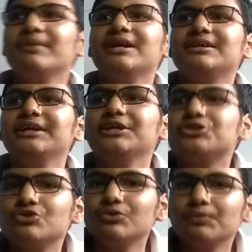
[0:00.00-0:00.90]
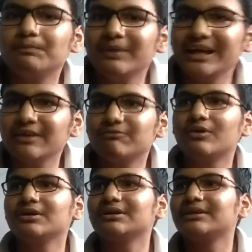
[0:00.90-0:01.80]
need to pay for
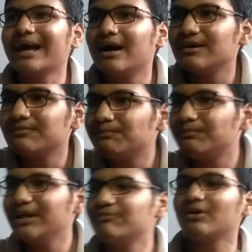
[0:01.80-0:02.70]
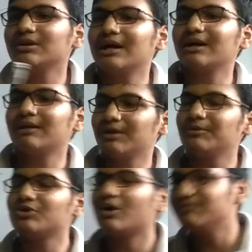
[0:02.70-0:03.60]
the government
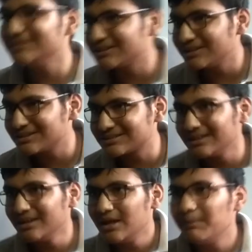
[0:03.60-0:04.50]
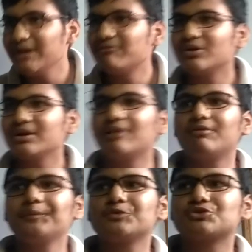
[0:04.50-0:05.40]
officers, pay for the government
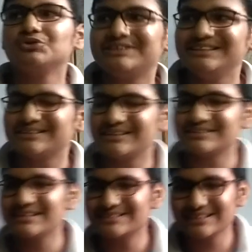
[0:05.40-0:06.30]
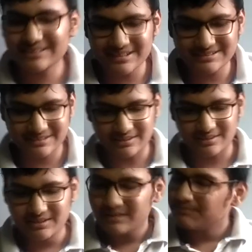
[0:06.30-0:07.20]
school teachers, etc., etc. That he